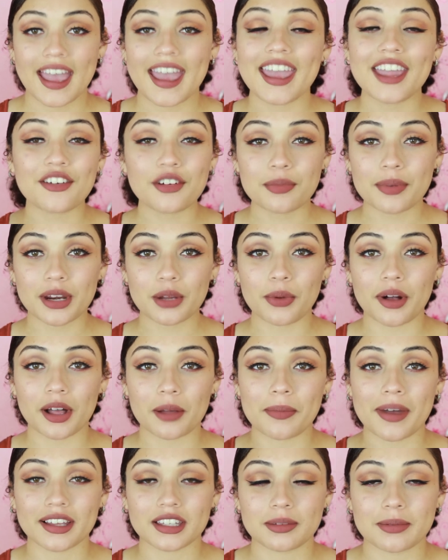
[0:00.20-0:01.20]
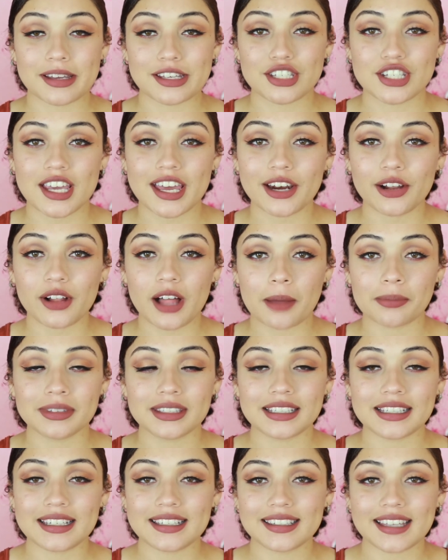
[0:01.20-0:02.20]
Hey everybody, welcome back to my channel. I'm
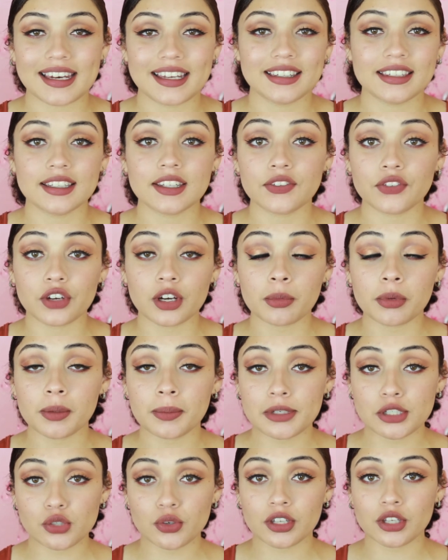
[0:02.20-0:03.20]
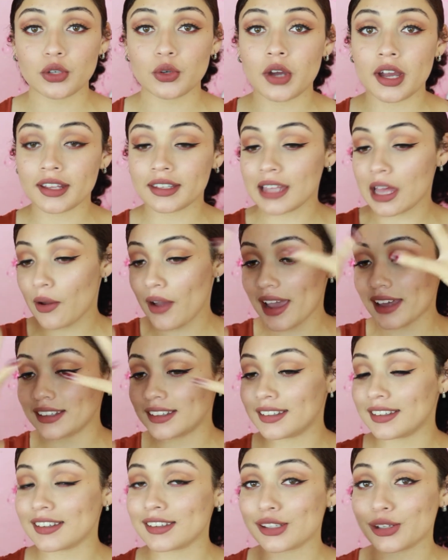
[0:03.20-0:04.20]
Denise, and in this video I'm going to be showing you guys how I
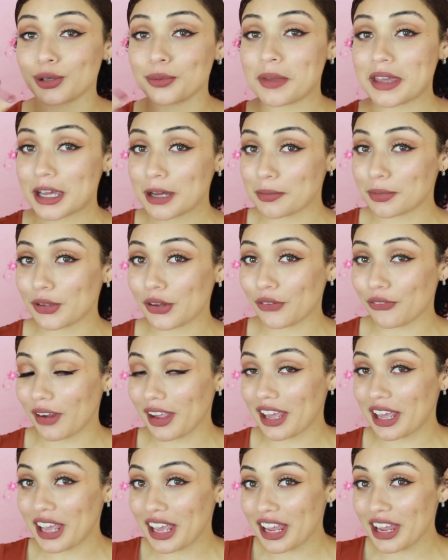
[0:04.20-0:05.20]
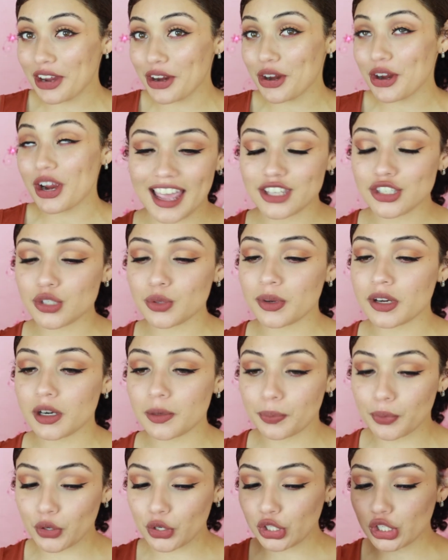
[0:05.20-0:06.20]
did this little makeup look right here. I just
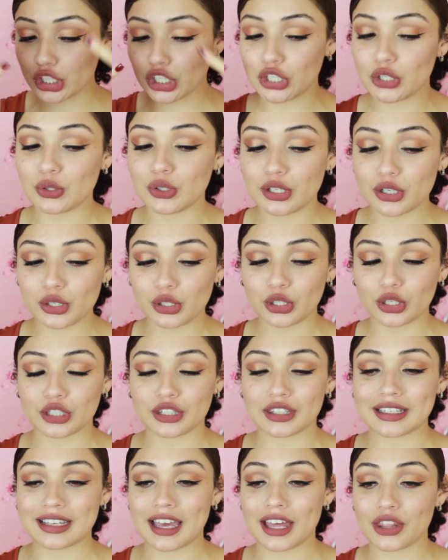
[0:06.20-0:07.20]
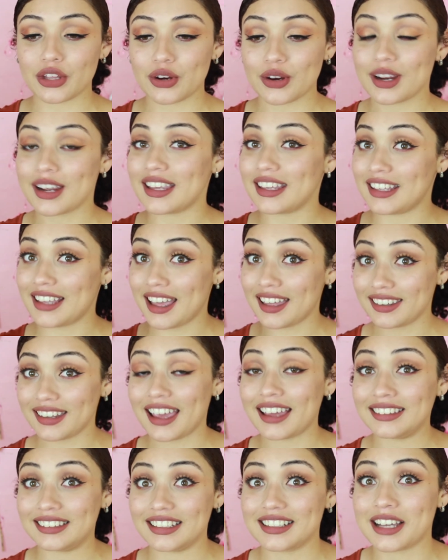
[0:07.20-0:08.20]
wanted to pull a cute little look together. Yes,
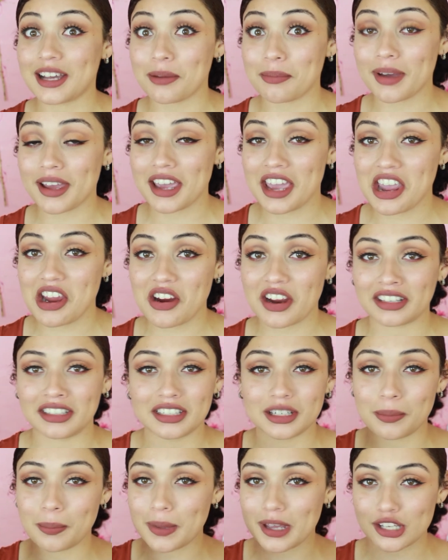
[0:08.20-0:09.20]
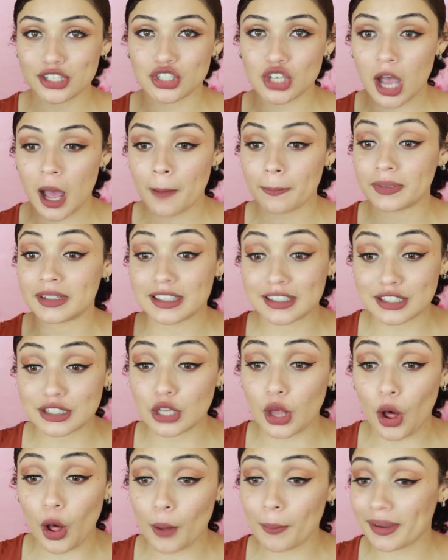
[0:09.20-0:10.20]
I did cut my hair. I did a big chop. This is
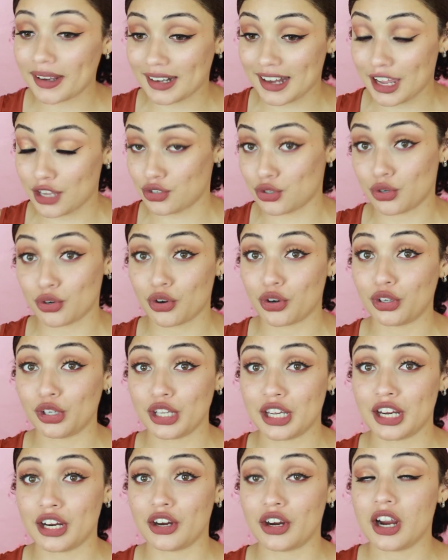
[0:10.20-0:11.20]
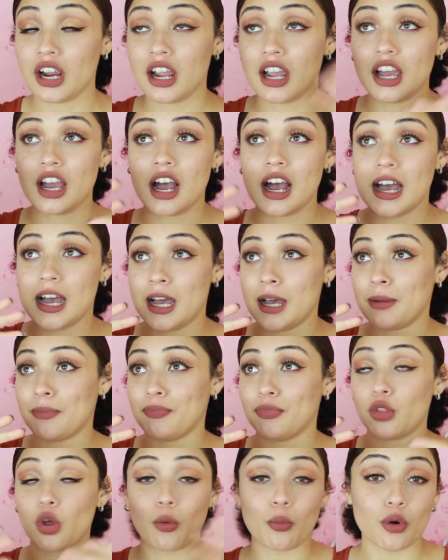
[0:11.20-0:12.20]
all my natural curly hair.
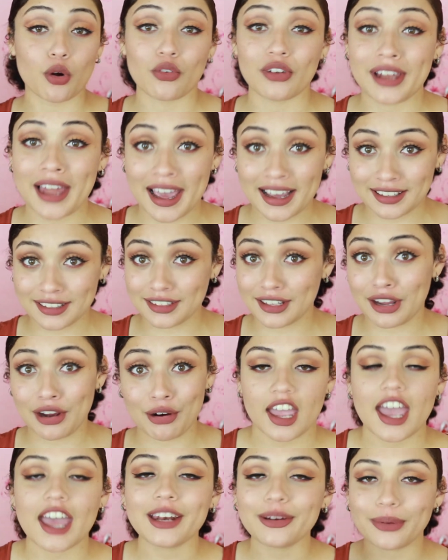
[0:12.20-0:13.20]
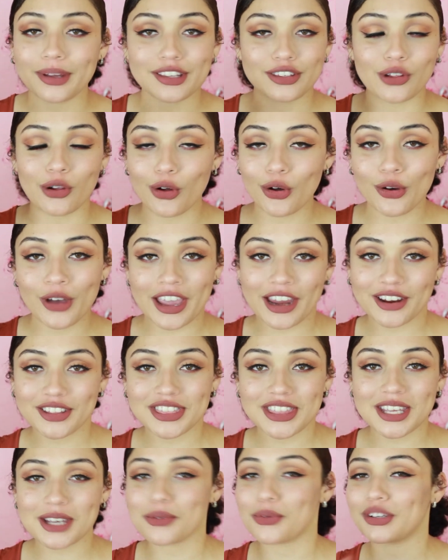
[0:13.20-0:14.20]
No more relaxed hair. Anyways, the whole hair
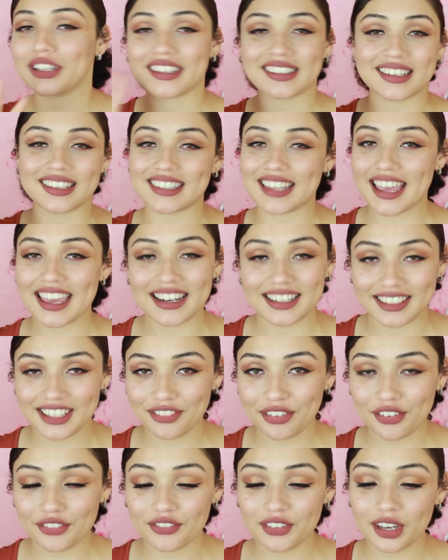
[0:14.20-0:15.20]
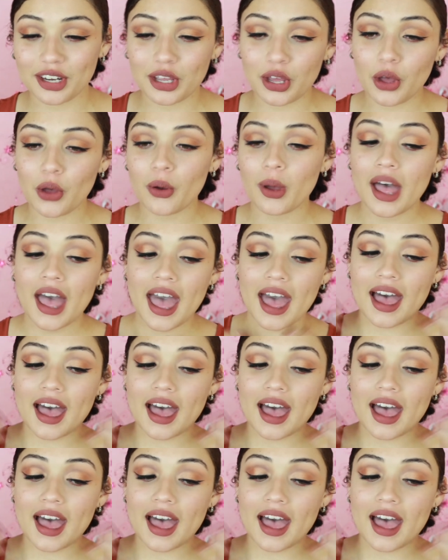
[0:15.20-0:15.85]
thing, we'll discuss that in a different video.